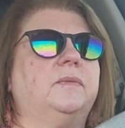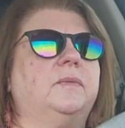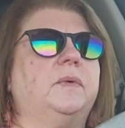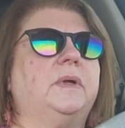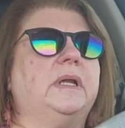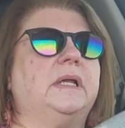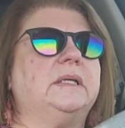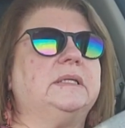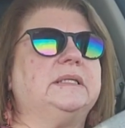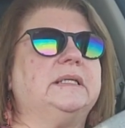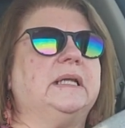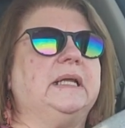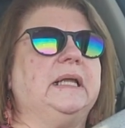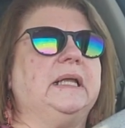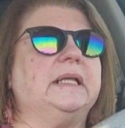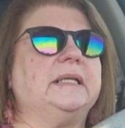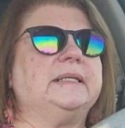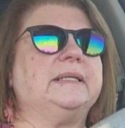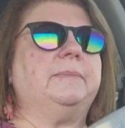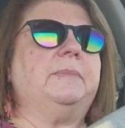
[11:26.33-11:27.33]
what else did I
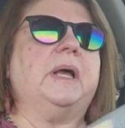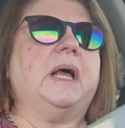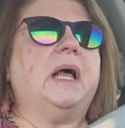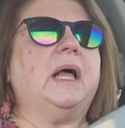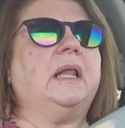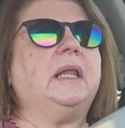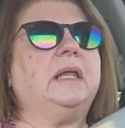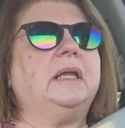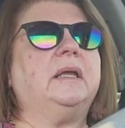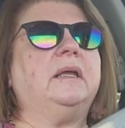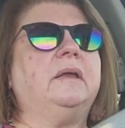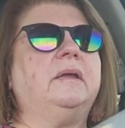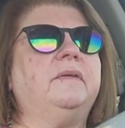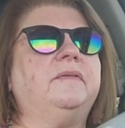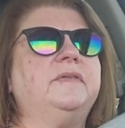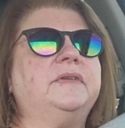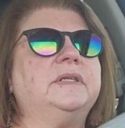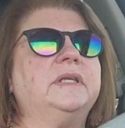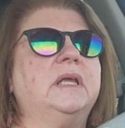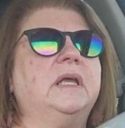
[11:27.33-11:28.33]
get? Some
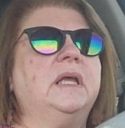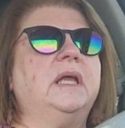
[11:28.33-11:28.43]
olives